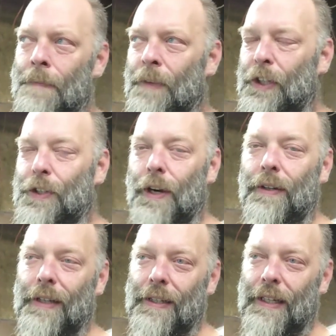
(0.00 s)
this
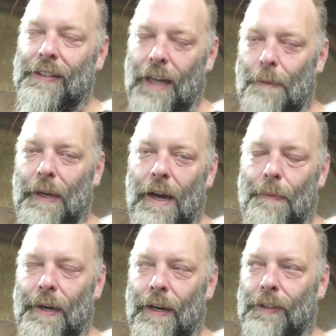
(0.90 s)
truck that's going to be
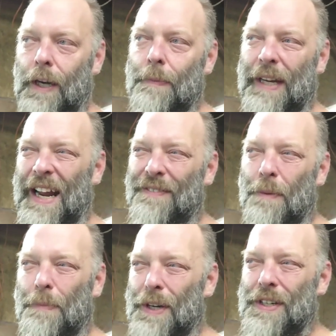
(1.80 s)
coming here is going to be kind of
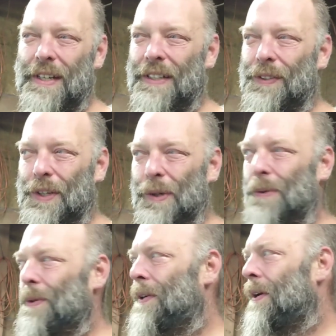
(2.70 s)
a budget deal too.